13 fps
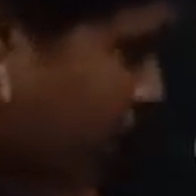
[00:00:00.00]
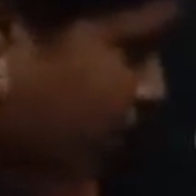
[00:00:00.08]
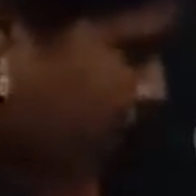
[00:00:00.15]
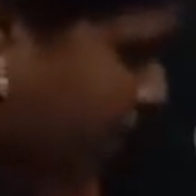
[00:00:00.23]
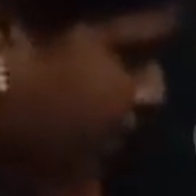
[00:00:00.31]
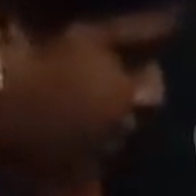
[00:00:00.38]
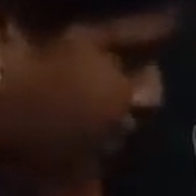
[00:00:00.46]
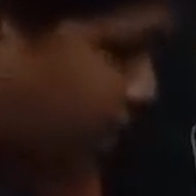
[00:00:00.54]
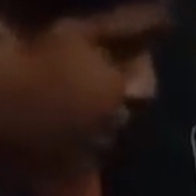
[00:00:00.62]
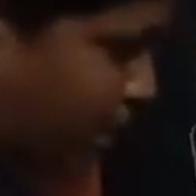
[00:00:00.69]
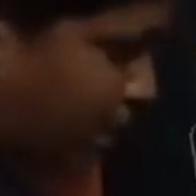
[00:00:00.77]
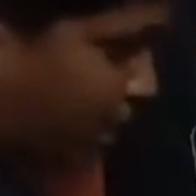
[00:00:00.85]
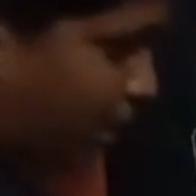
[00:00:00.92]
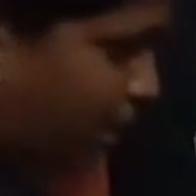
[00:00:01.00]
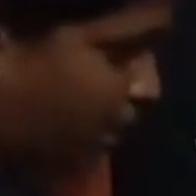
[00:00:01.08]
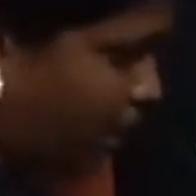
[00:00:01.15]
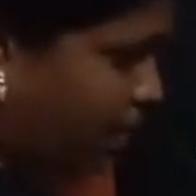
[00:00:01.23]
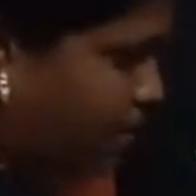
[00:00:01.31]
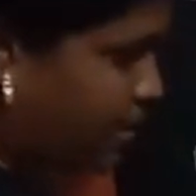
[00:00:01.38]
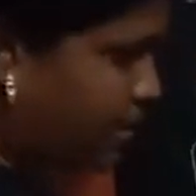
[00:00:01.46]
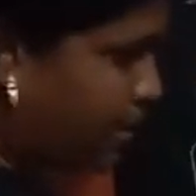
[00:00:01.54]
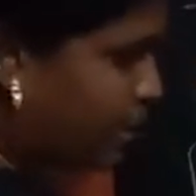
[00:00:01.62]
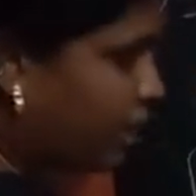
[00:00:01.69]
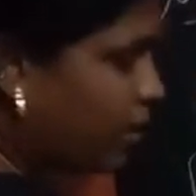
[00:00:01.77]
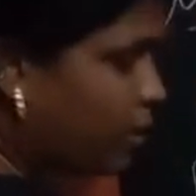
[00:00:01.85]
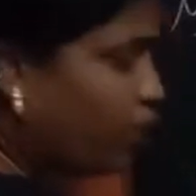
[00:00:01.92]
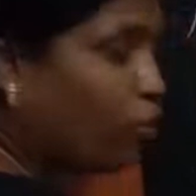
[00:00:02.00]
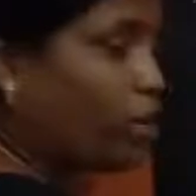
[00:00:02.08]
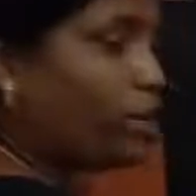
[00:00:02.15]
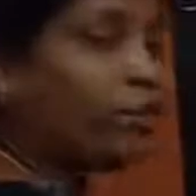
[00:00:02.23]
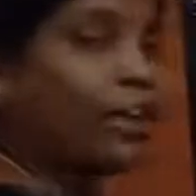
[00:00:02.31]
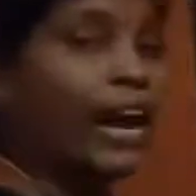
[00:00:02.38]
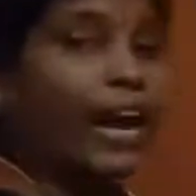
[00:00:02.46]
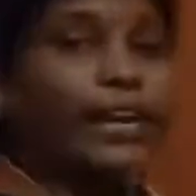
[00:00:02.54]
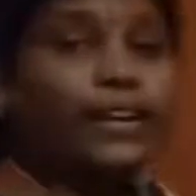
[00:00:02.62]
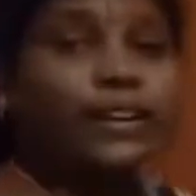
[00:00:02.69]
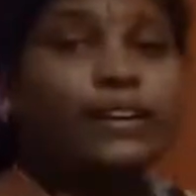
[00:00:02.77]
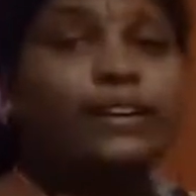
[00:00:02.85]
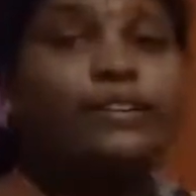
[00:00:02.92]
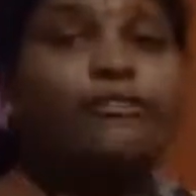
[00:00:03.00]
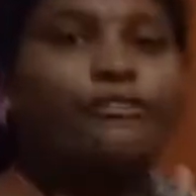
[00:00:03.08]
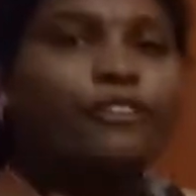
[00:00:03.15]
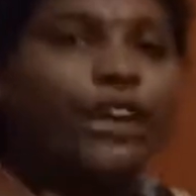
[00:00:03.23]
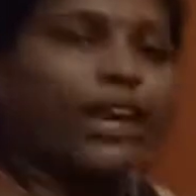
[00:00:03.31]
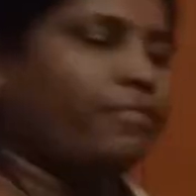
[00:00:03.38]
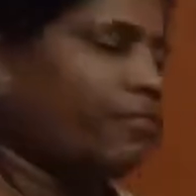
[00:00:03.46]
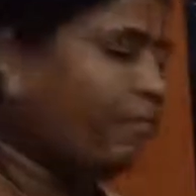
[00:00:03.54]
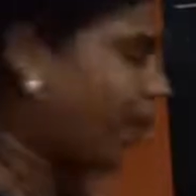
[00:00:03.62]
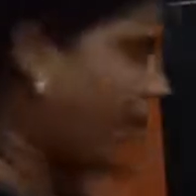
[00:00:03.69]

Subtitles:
Subject plus, what you will add here? Will we will